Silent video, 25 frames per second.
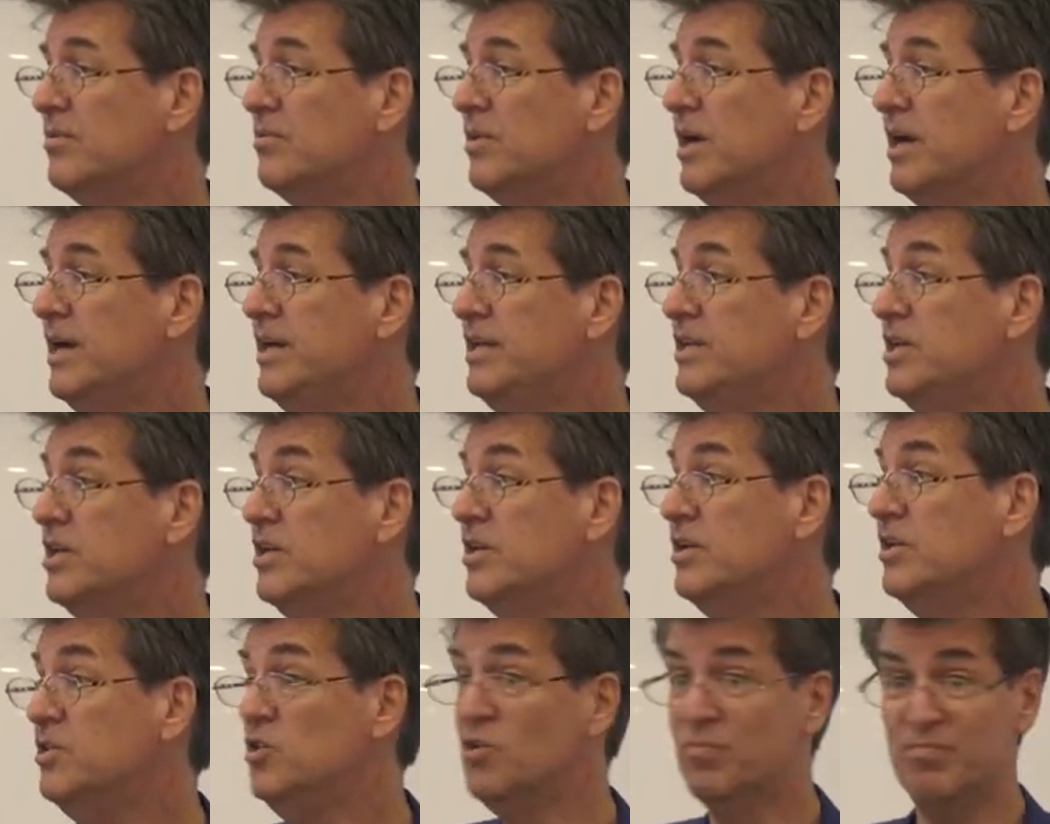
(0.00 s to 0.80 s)
right?
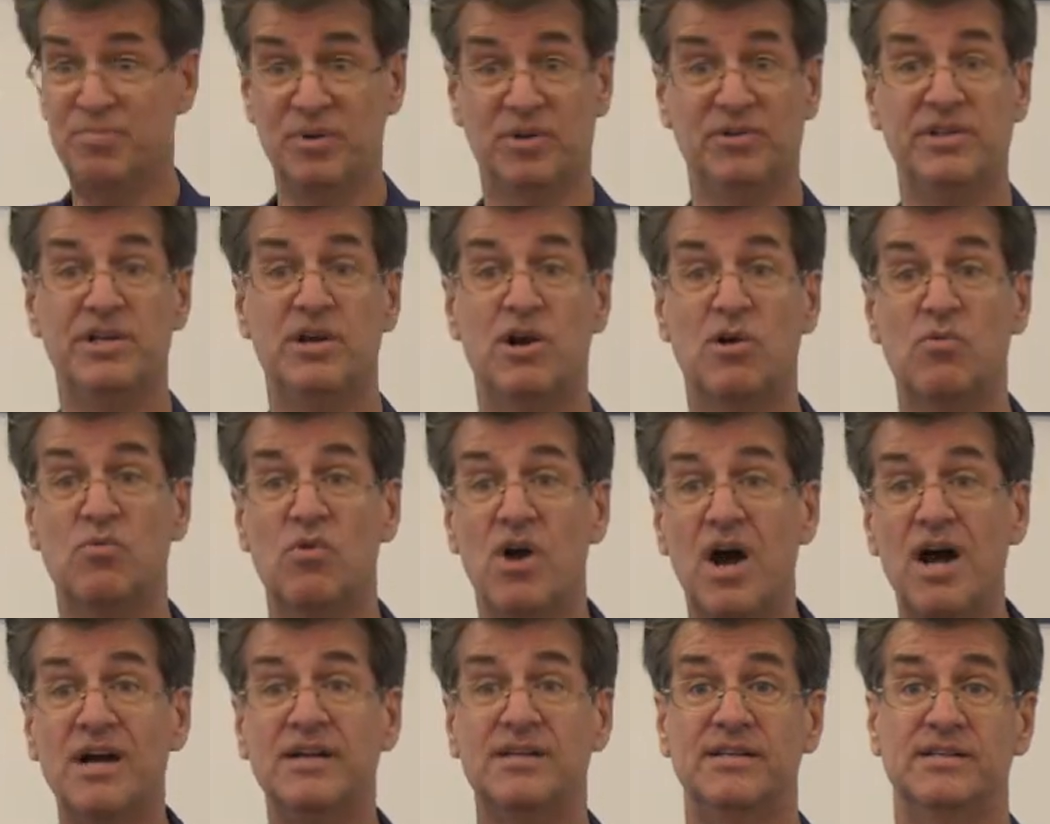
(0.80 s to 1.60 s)
You're building our
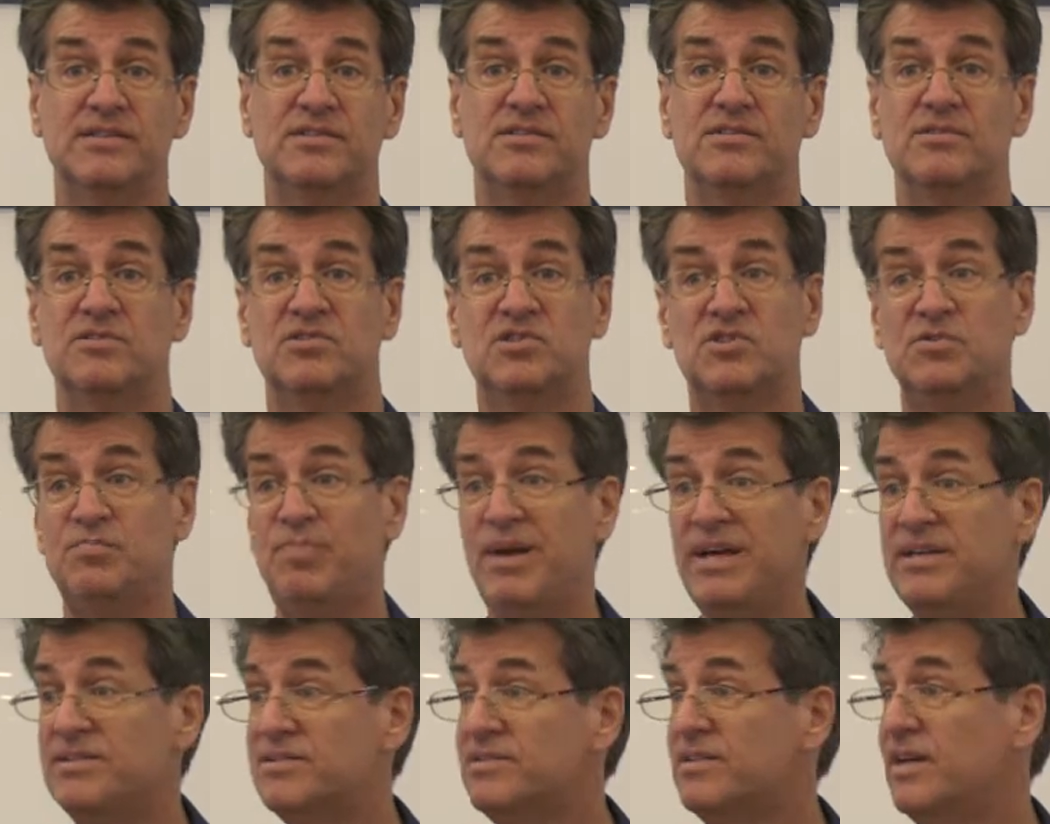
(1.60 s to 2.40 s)
rockets,
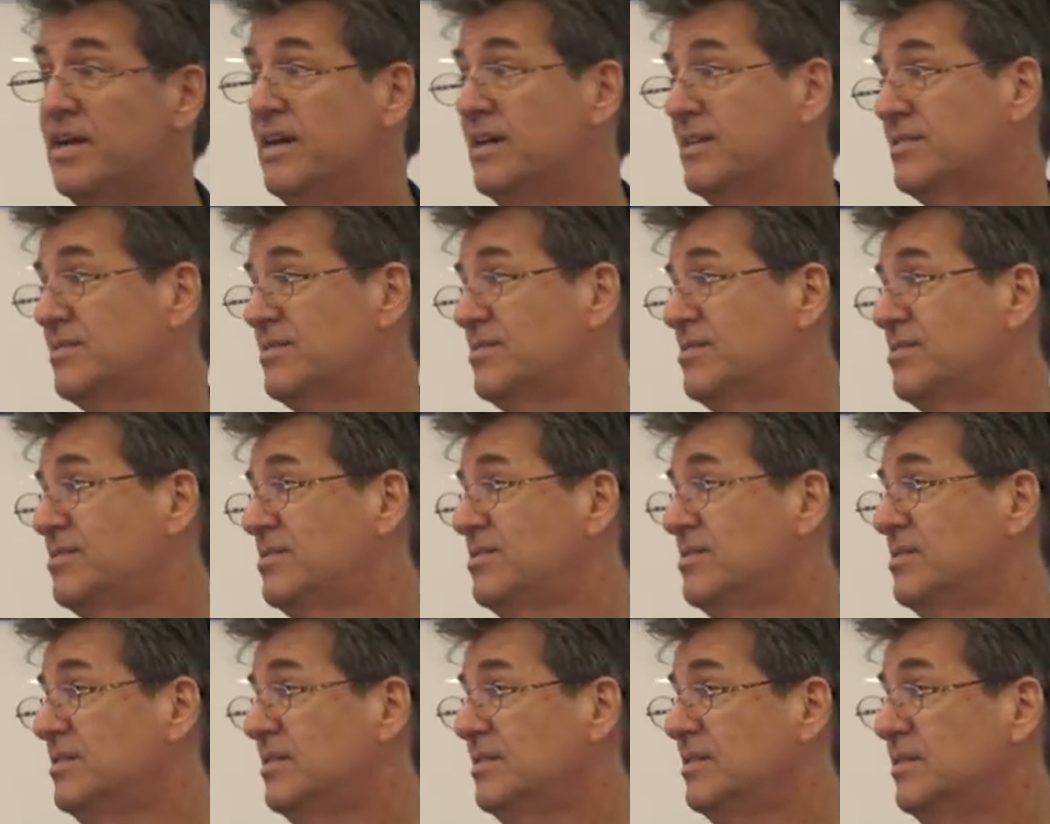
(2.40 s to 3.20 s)

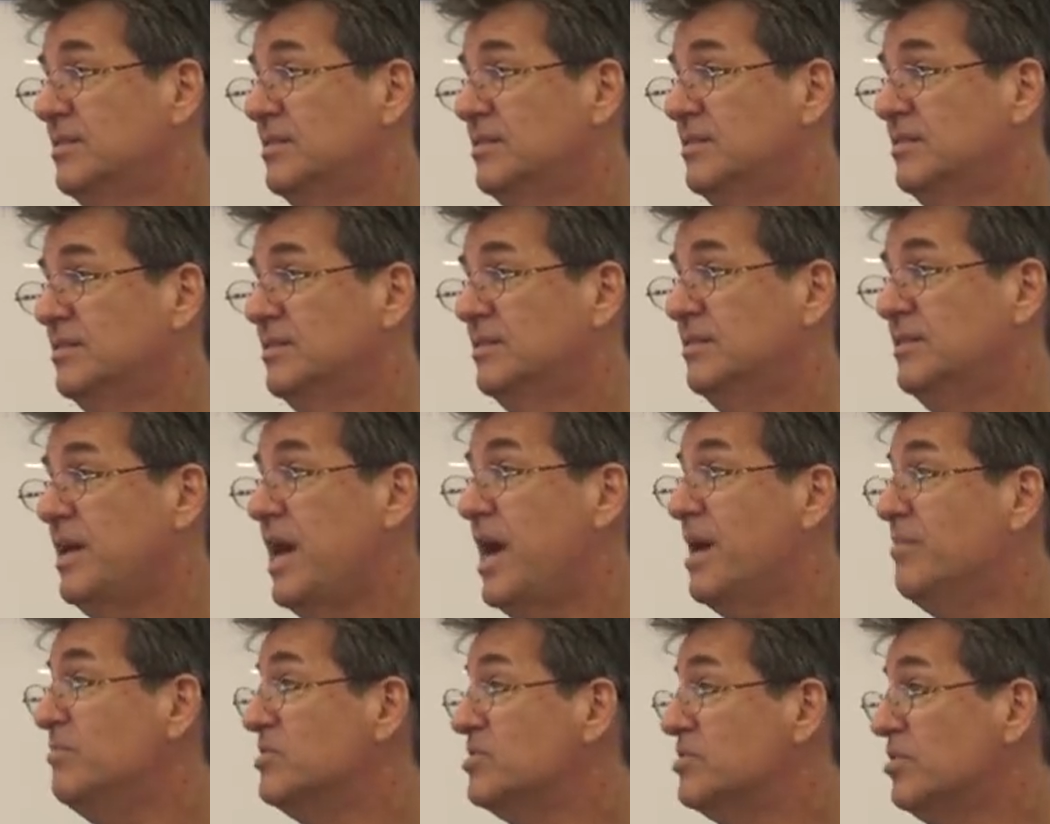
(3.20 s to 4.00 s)
SpaceX,
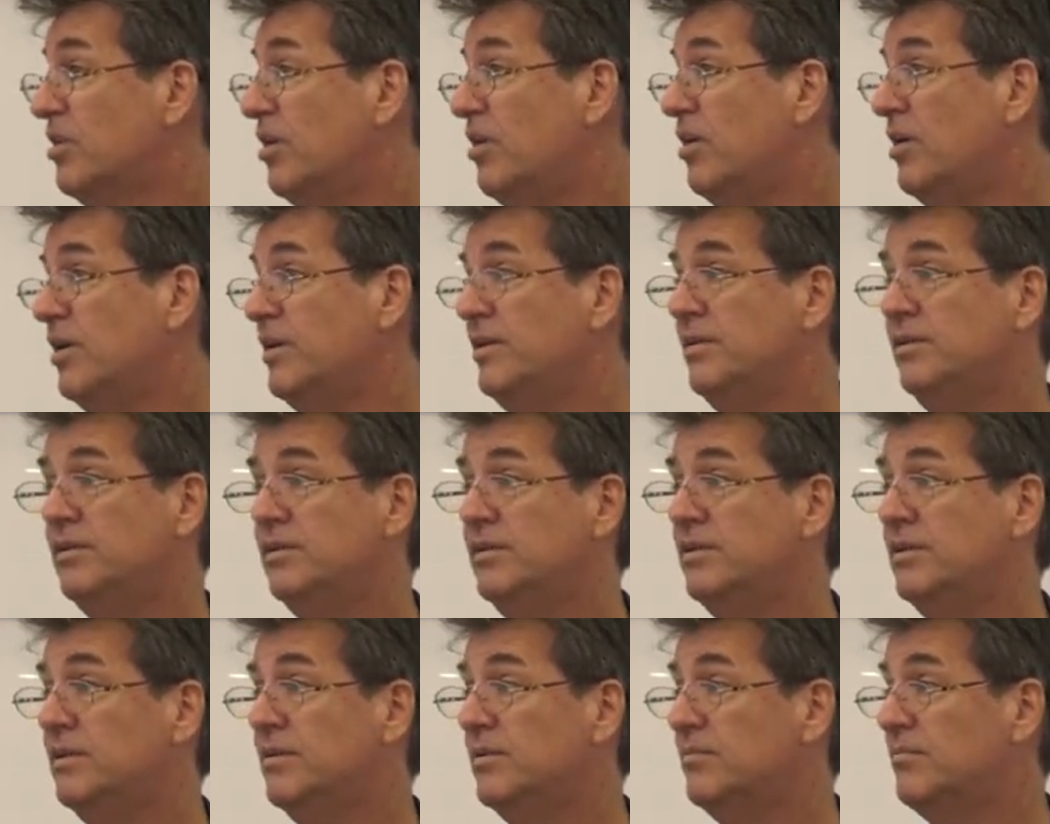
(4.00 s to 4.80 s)

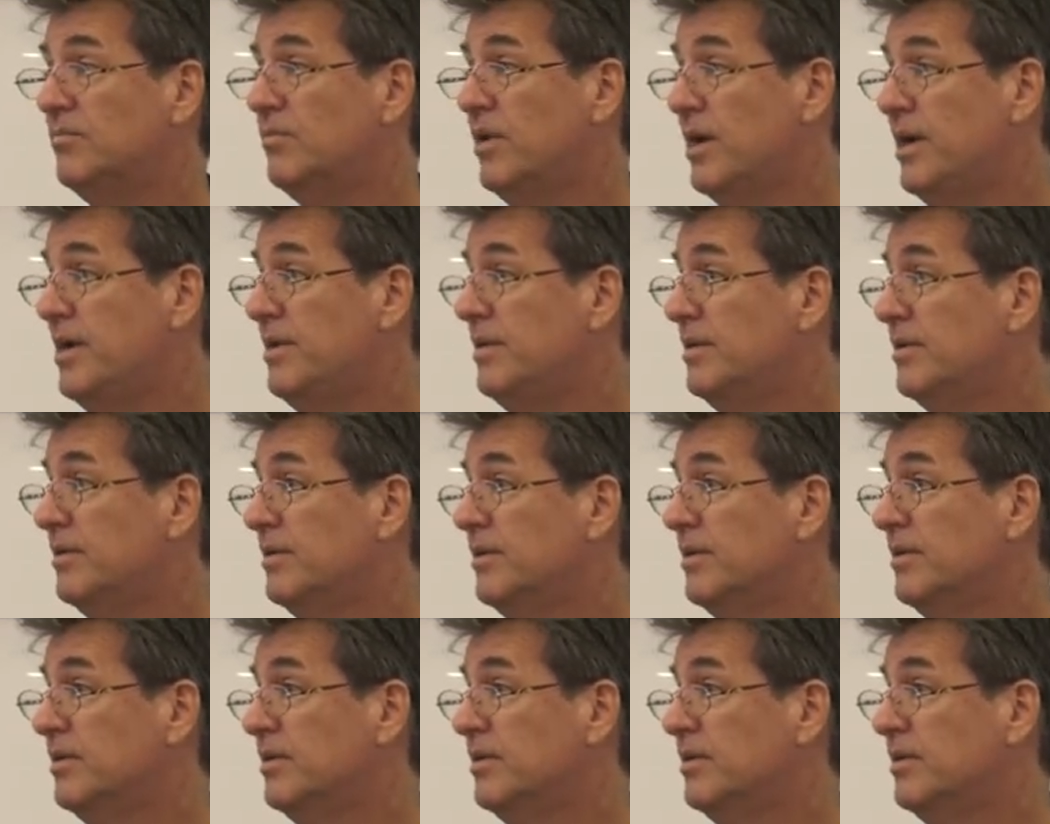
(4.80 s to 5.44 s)
Amazon, right?